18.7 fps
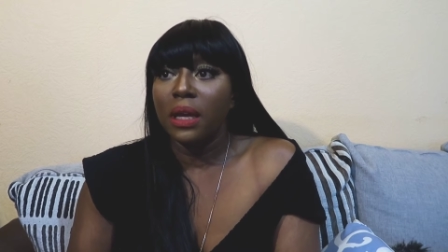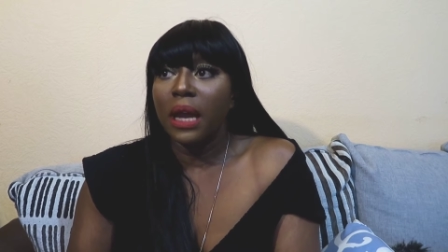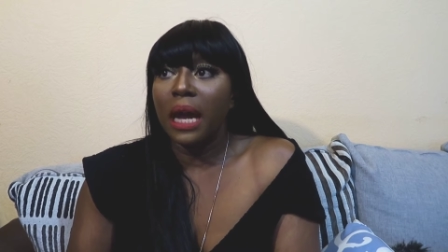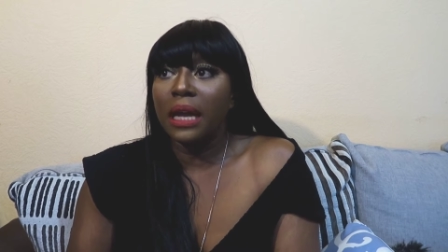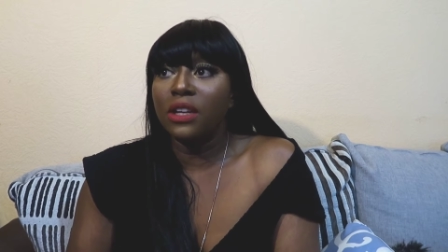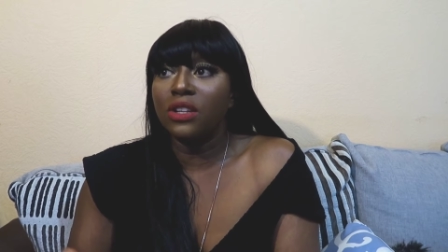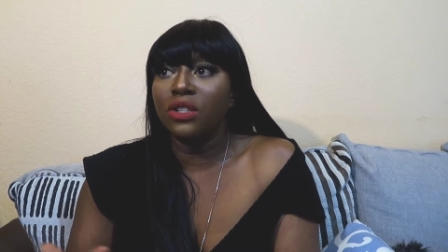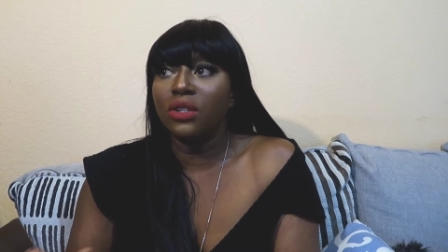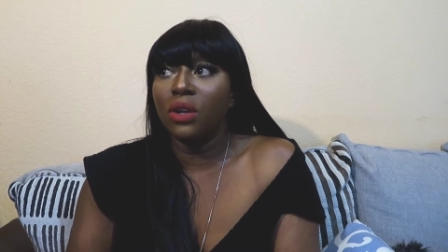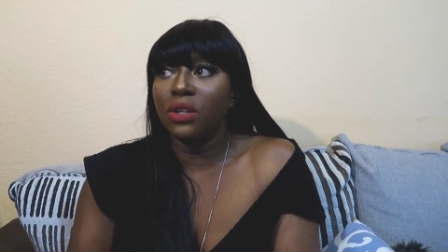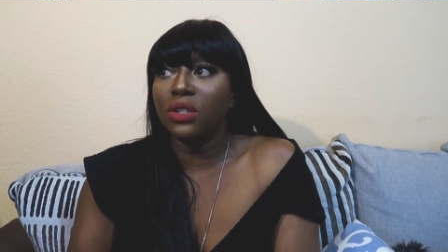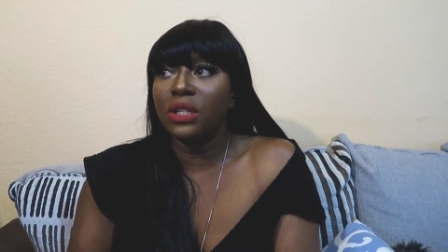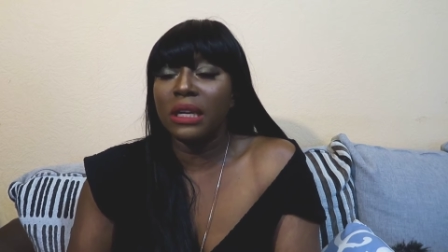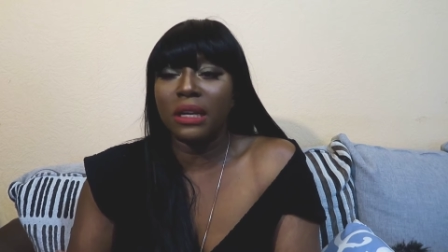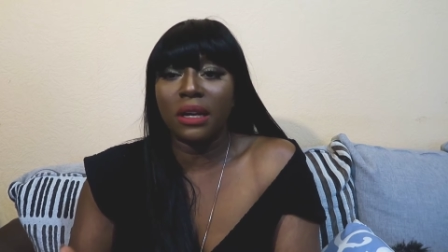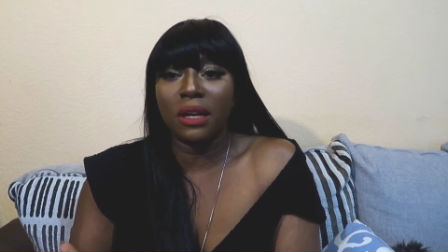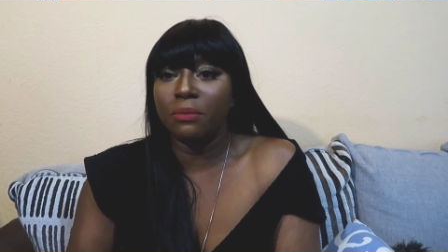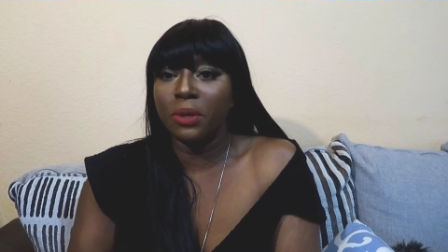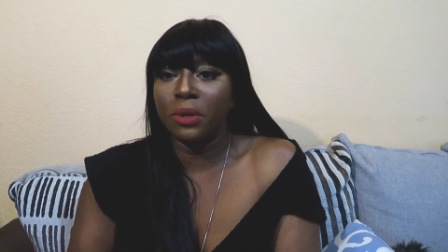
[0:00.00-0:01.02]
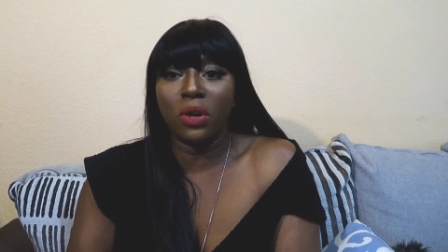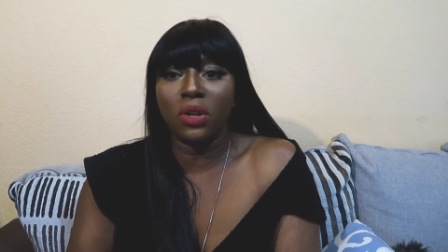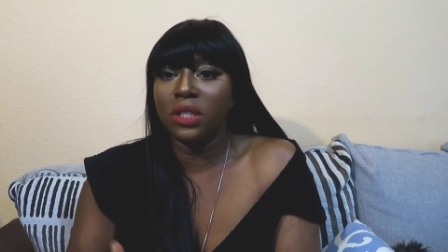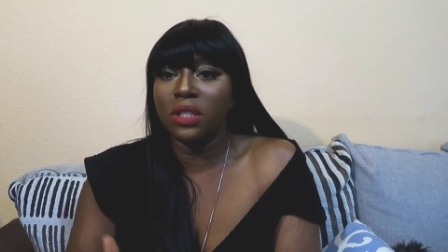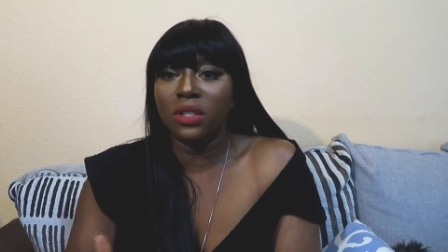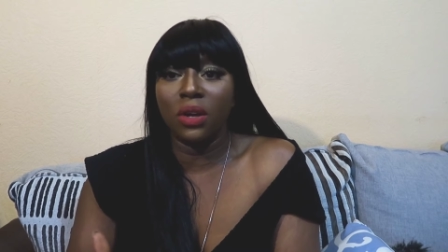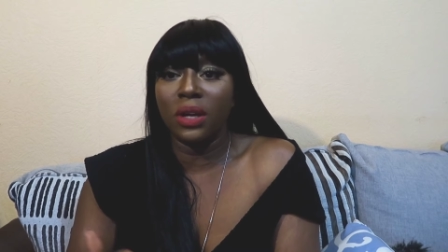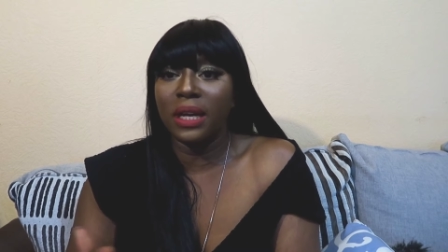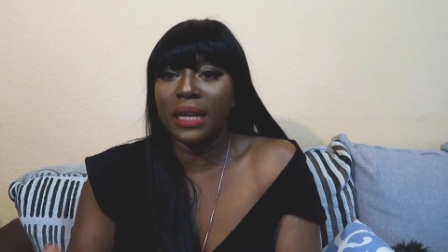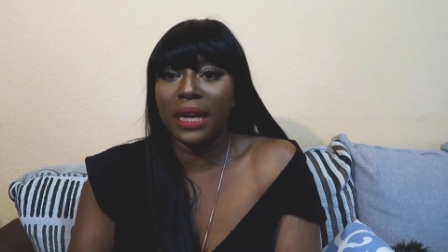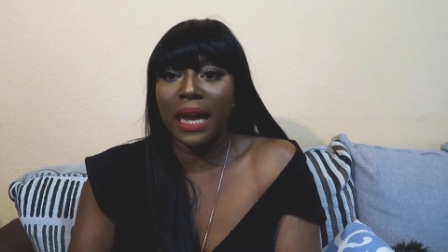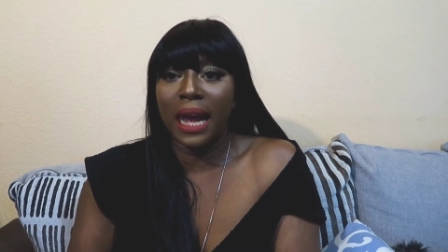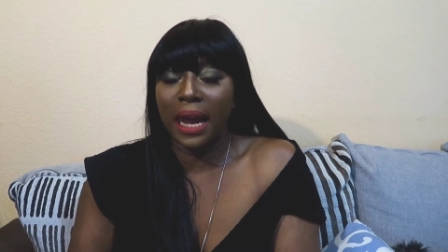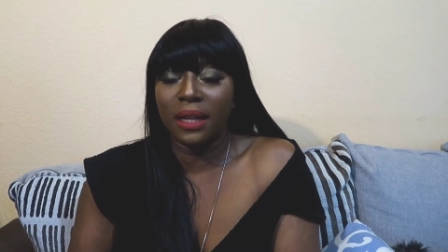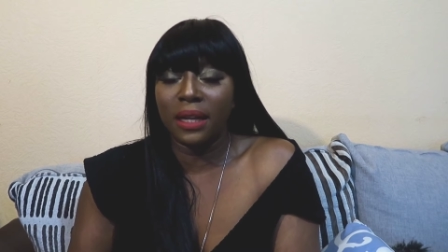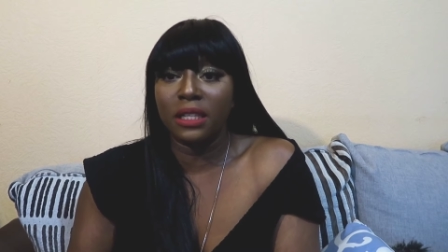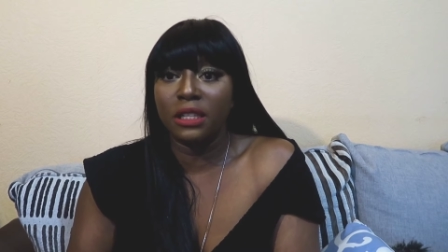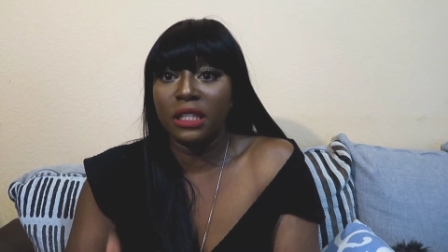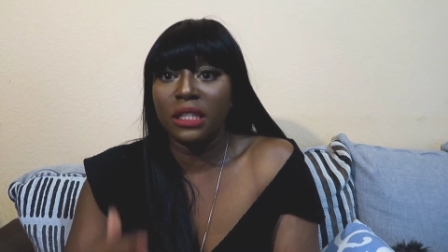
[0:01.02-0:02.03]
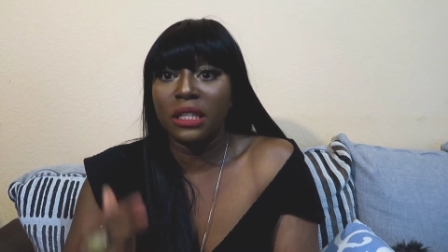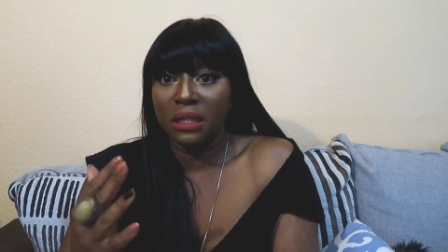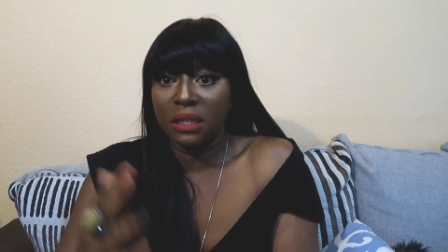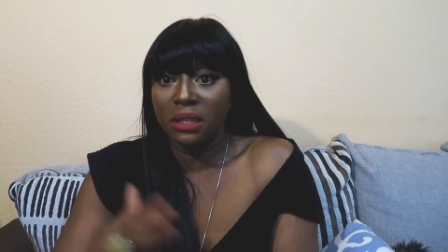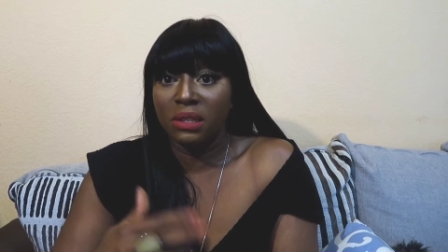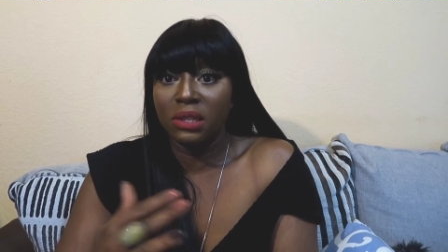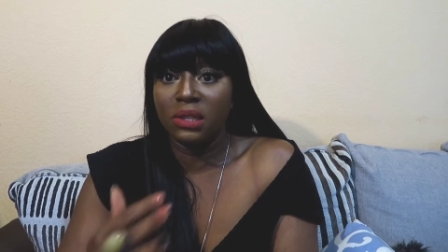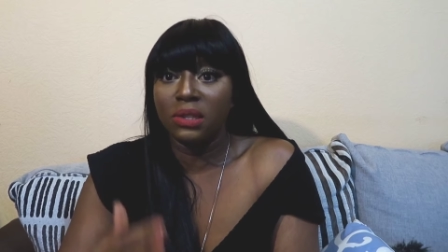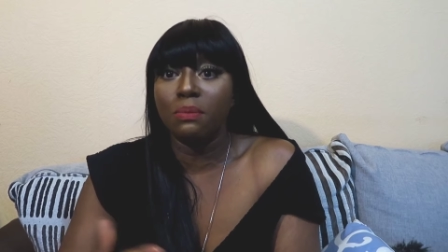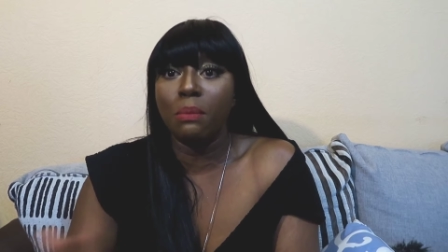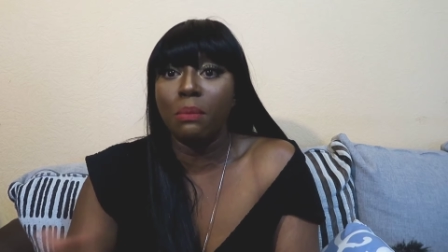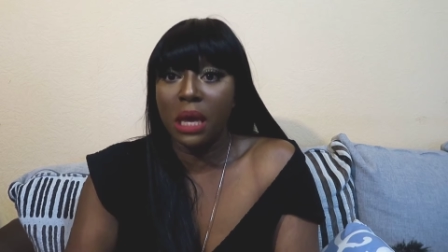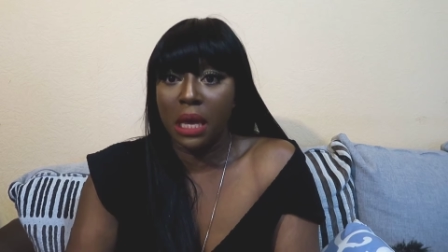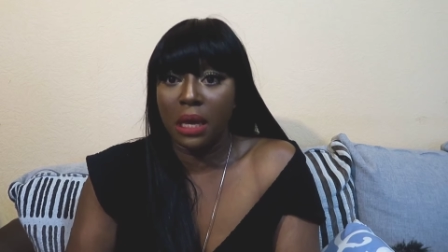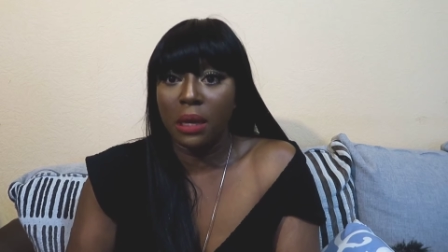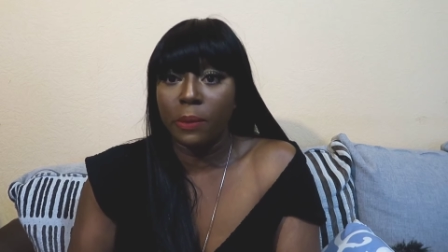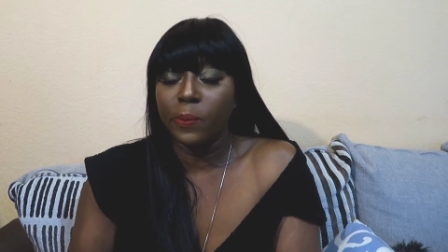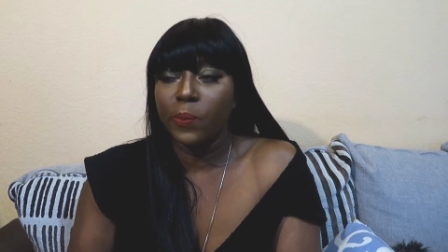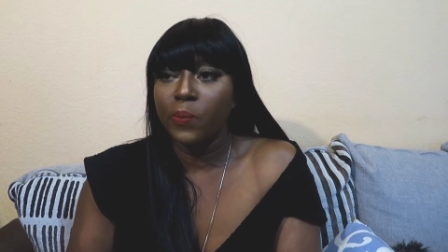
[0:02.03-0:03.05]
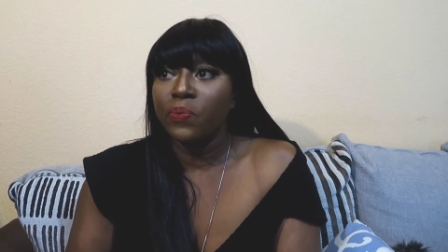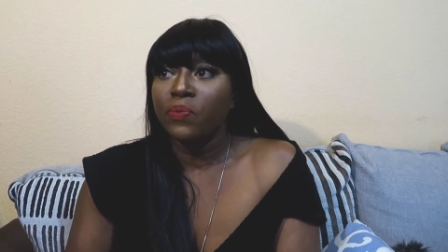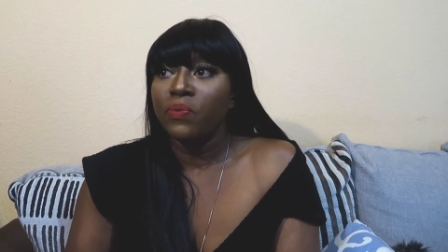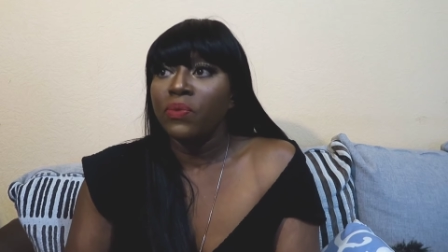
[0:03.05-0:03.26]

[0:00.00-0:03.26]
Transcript: and it's not because it's not an act. This is me,